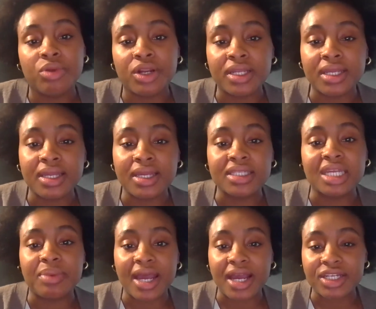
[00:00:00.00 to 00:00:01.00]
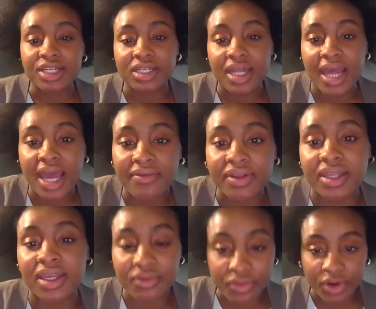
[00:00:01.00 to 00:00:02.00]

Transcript: Brittany is a passionate advocate